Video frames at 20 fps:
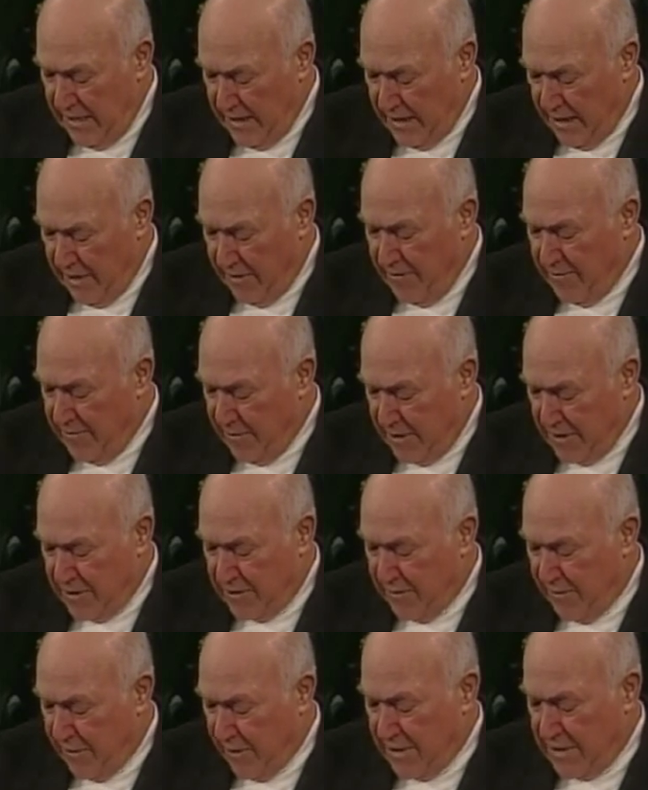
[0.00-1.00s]
there in verse
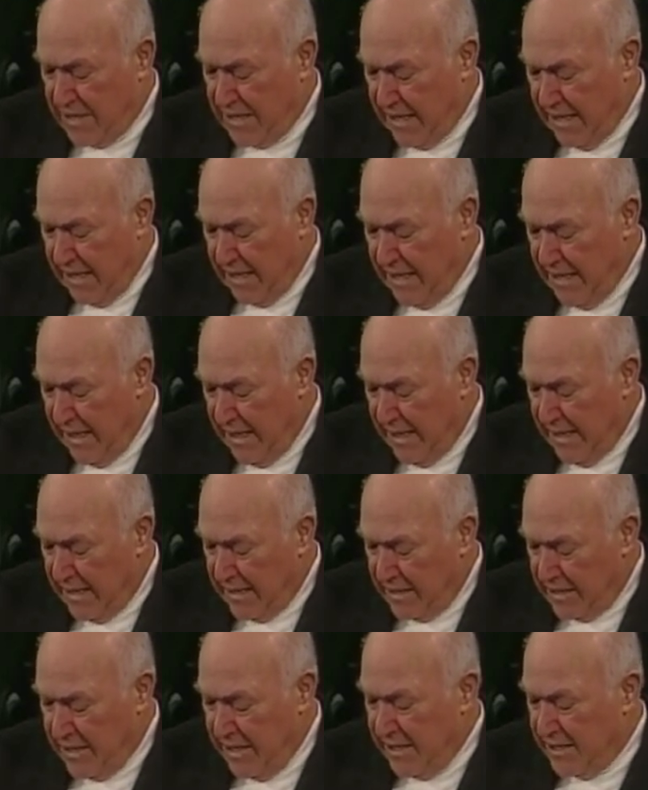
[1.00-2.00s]
14,
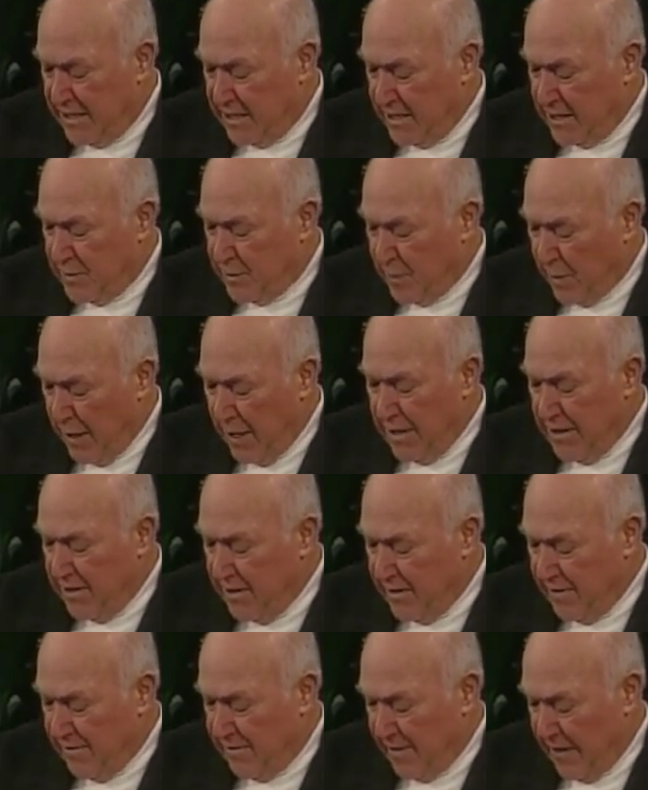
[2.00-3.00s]
Jesus prayed to
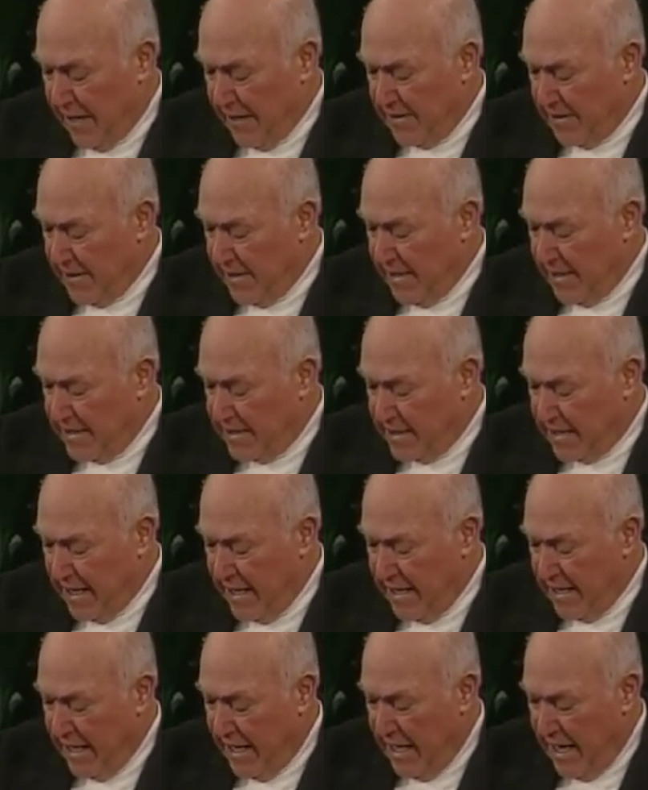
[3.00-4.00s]
the Father and he
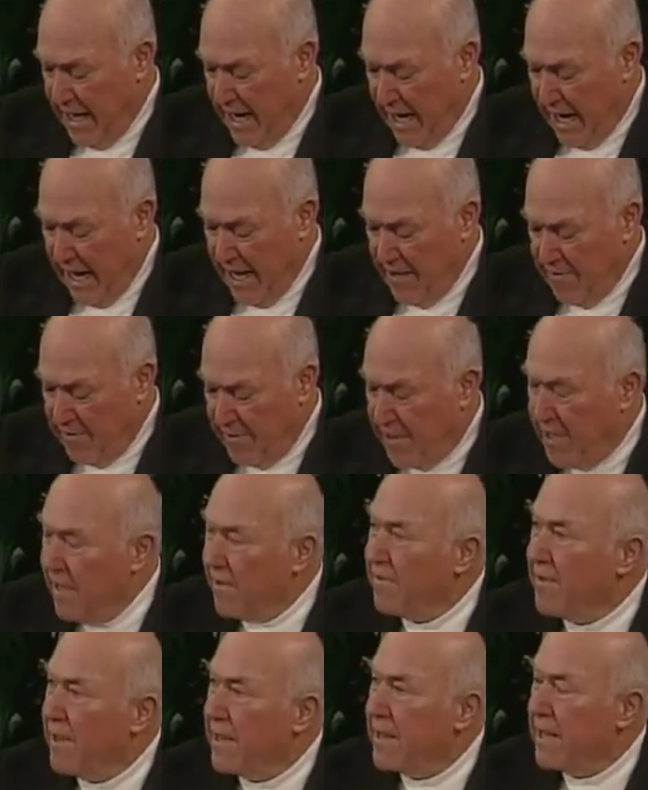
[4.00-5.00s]
said, I have
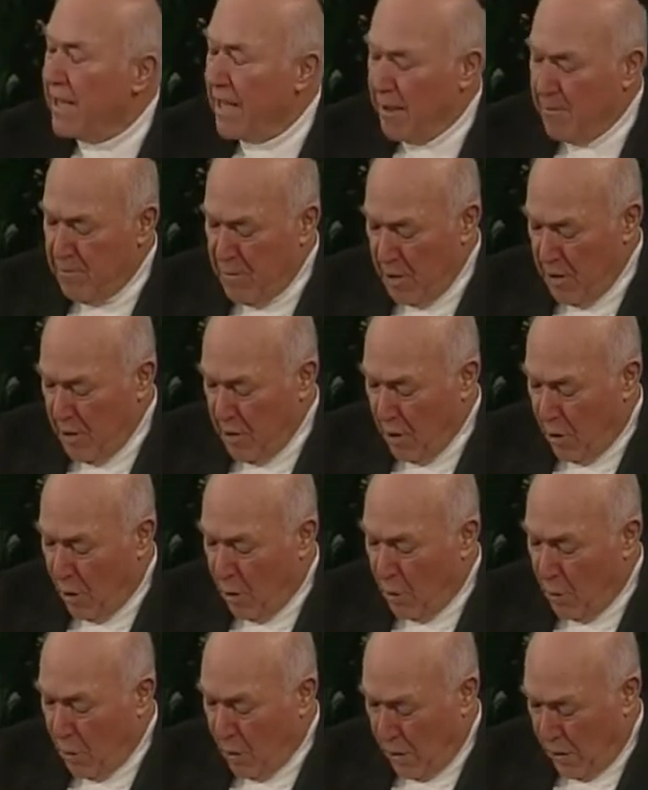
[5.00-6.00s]
given them
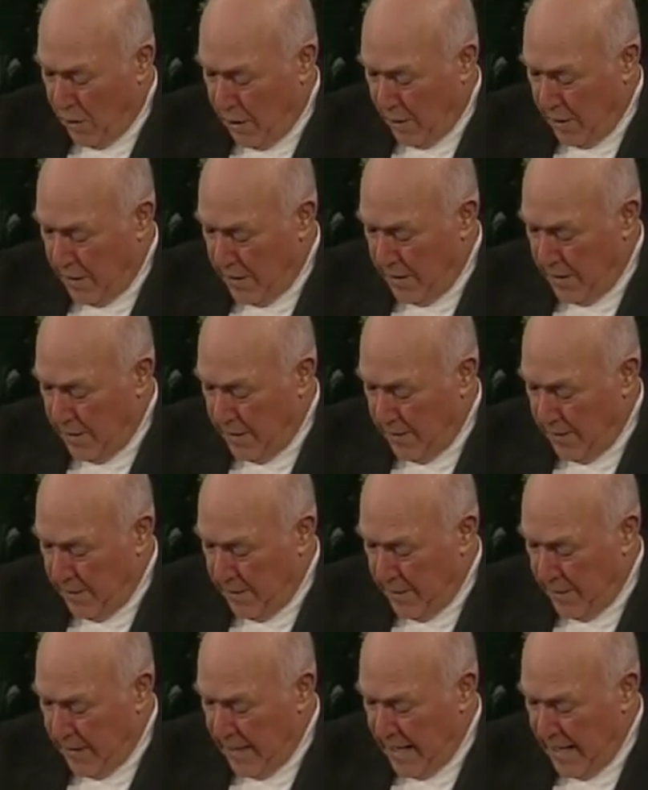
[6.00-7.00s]
your word,
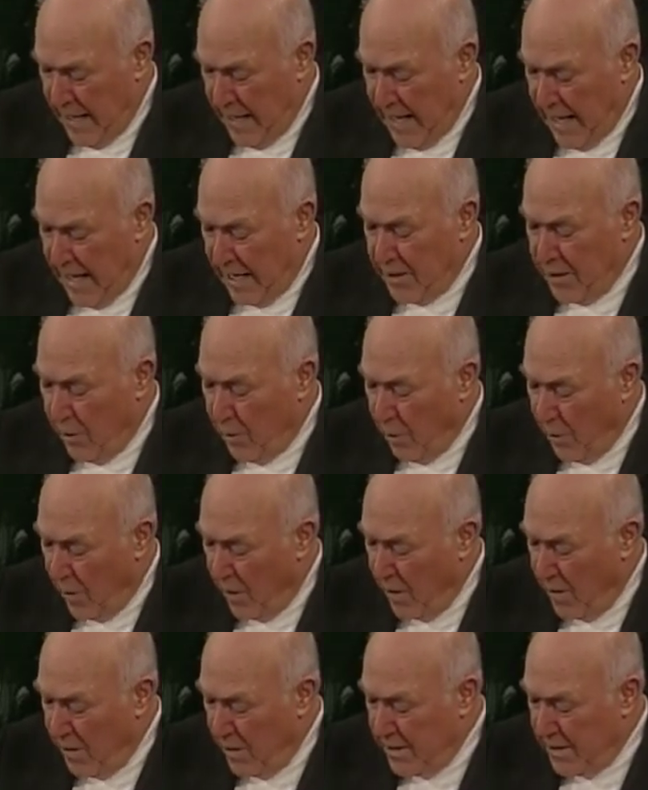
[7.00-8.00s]
and the
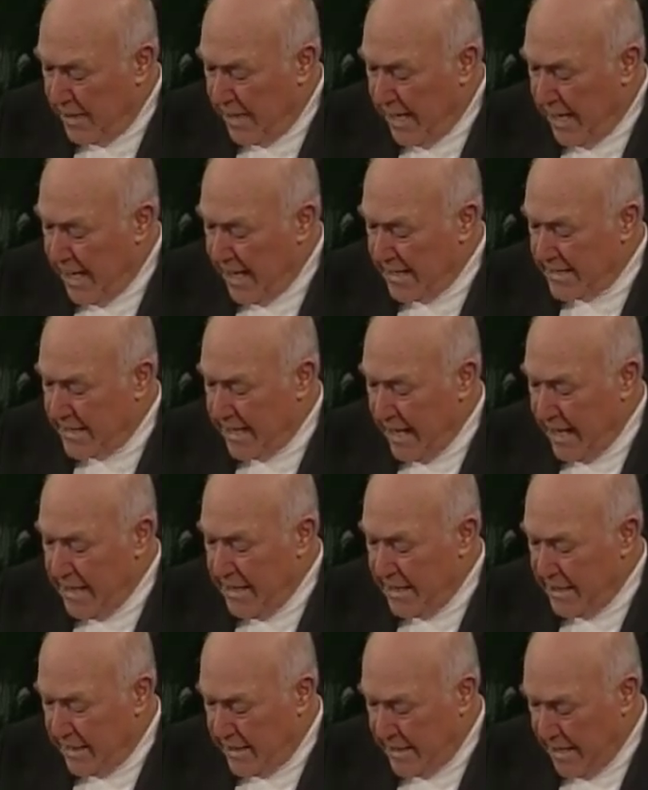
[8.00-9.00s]
world has
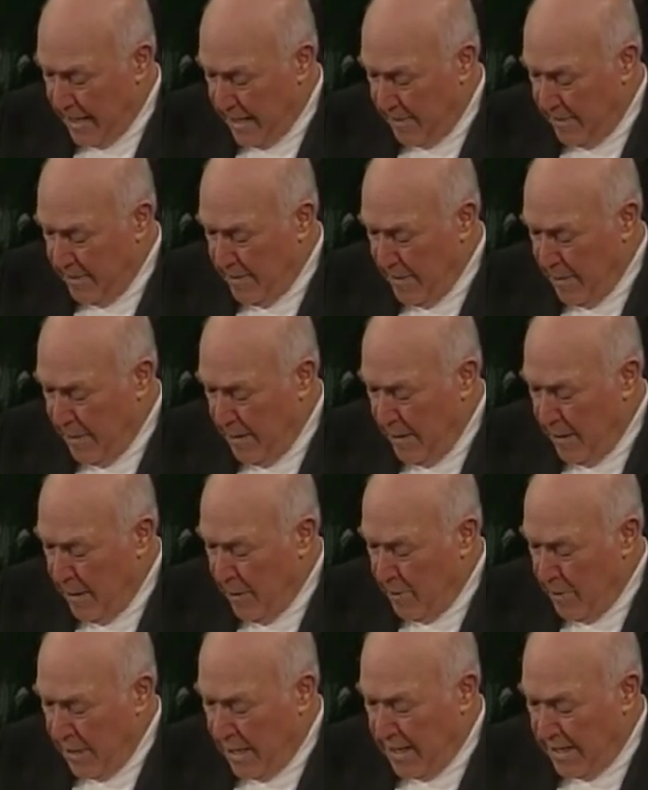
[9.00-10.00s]
hated them
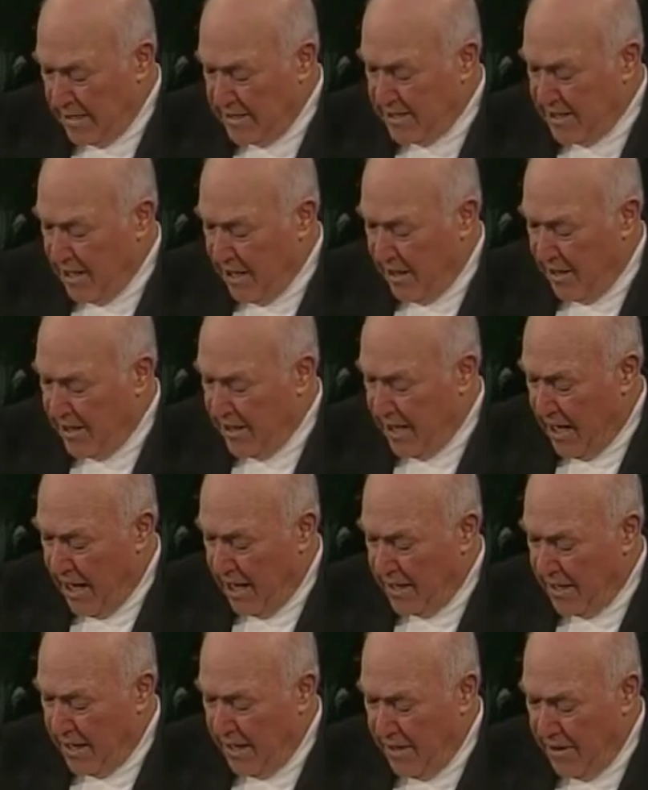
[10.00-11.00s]
because they are
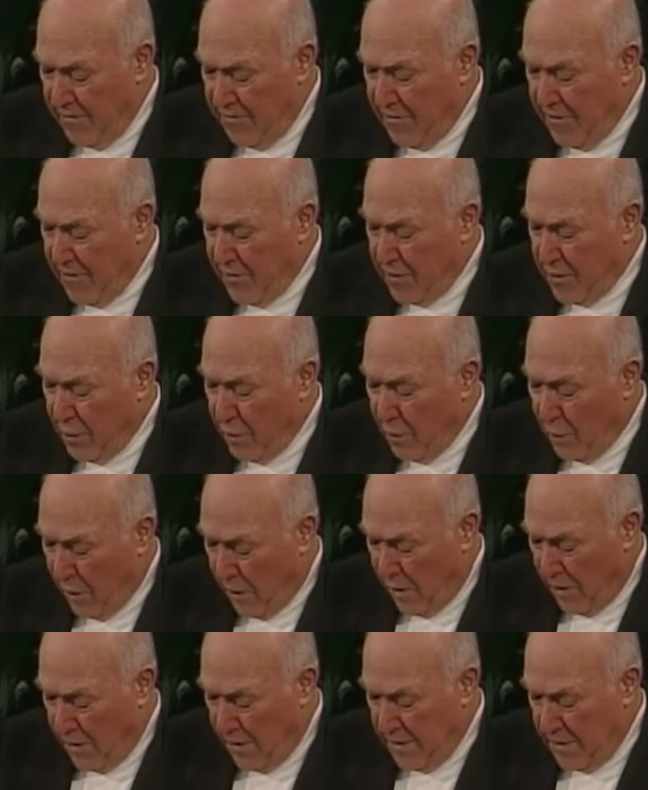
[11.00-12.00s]
not of the
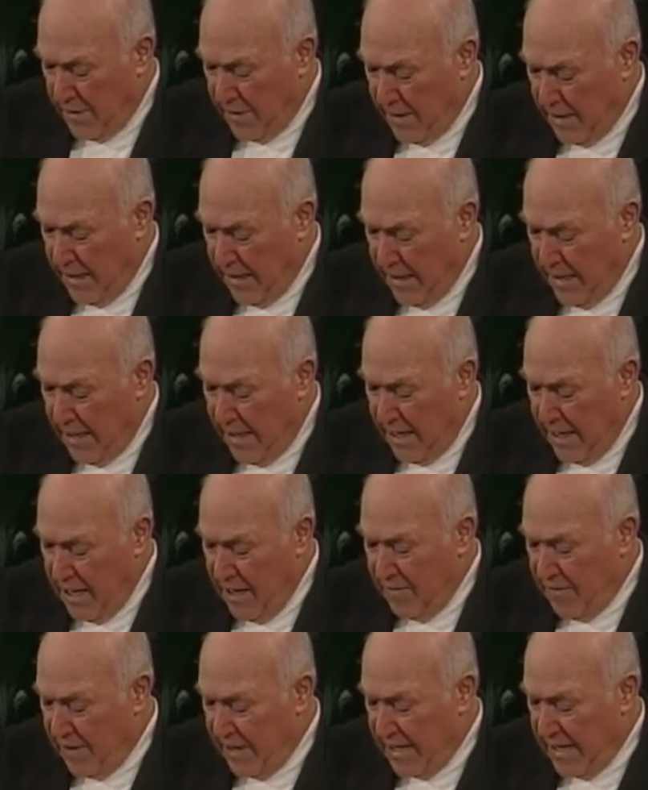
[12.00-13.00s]
world,
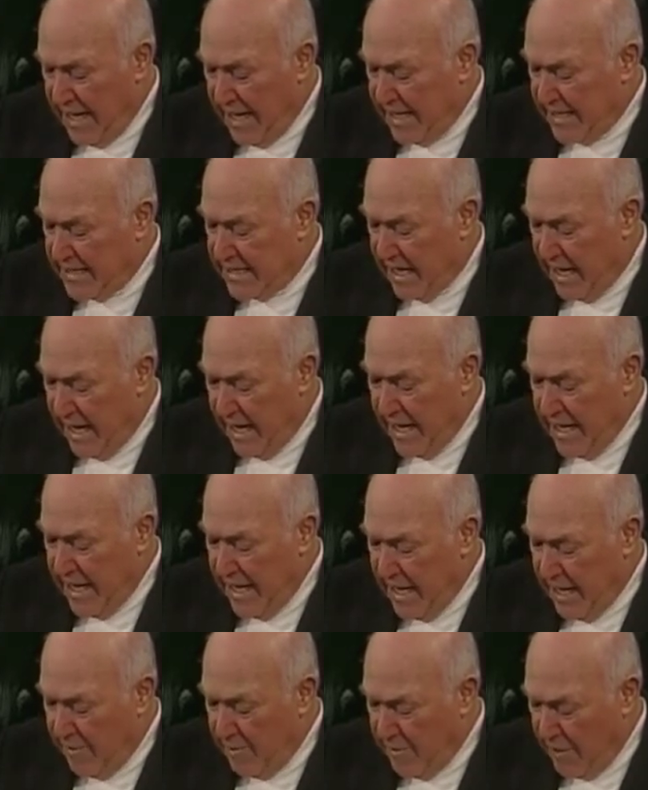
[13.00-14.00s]
even as I
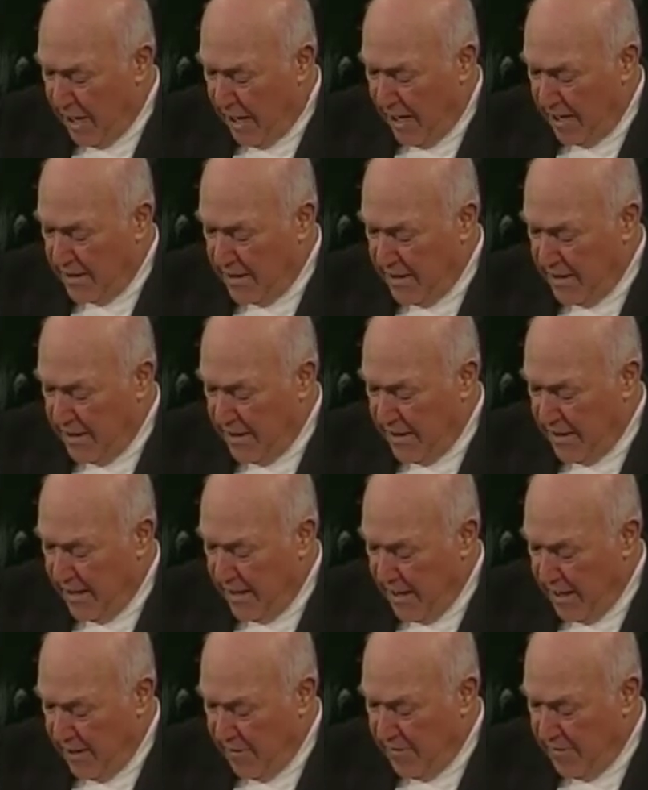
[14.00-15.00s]
am not
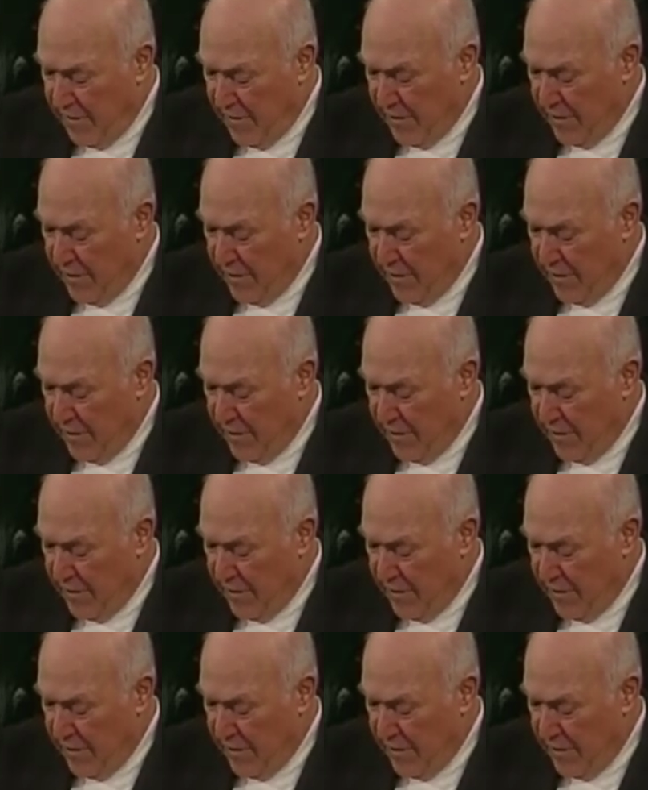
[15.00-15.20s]
of